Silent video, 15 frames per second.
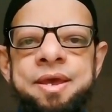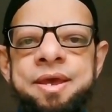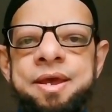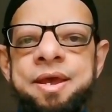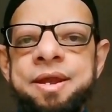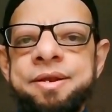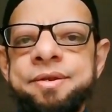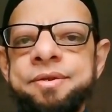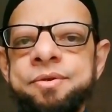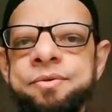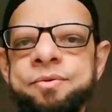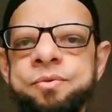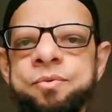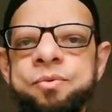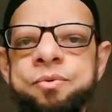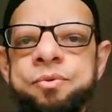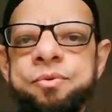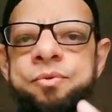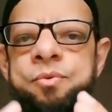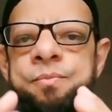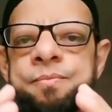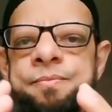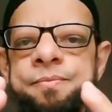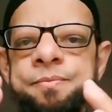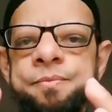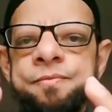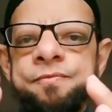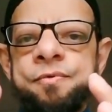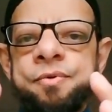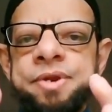and
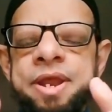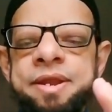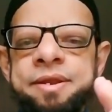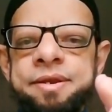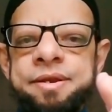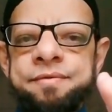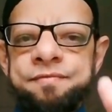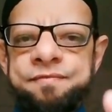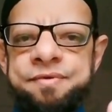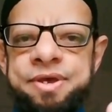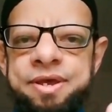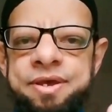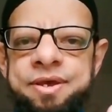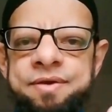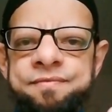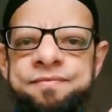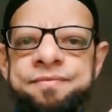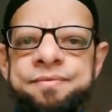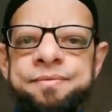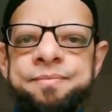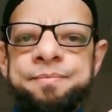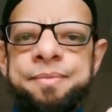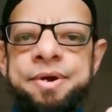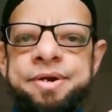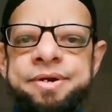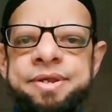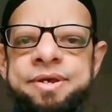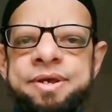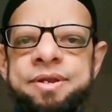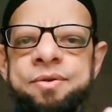for a wave
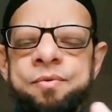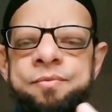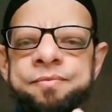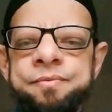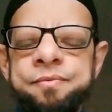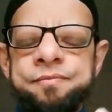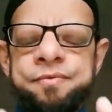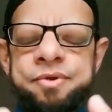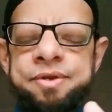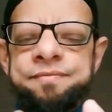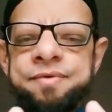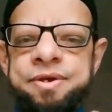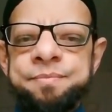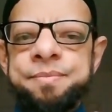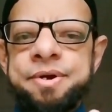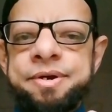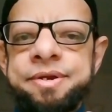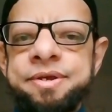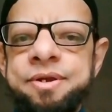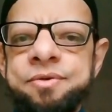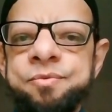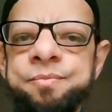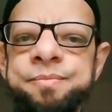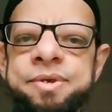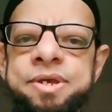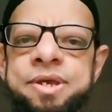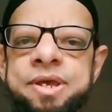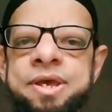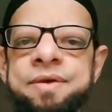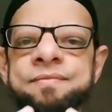particle to
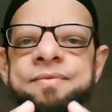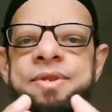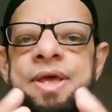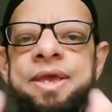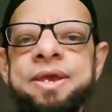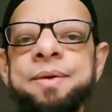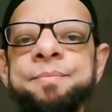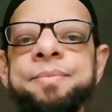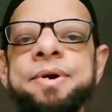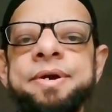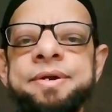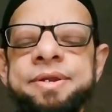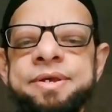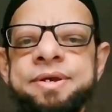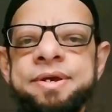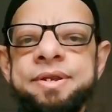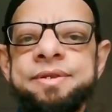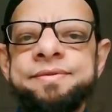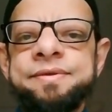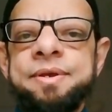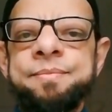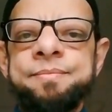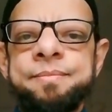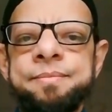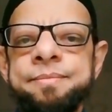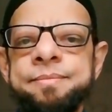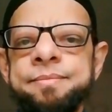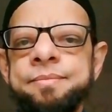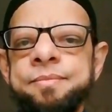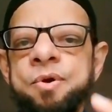behave like a particle, some
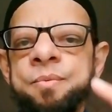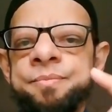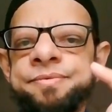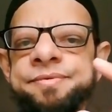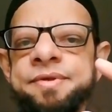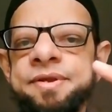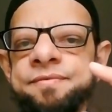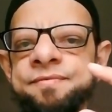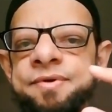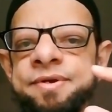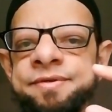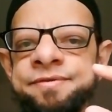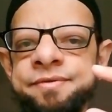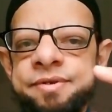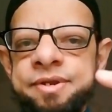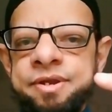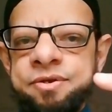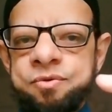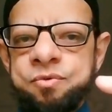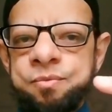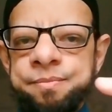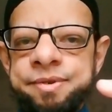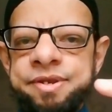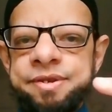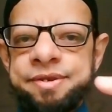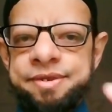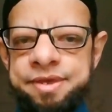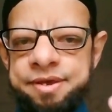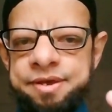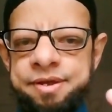observers need to be
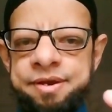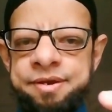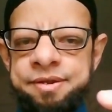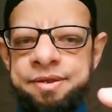there.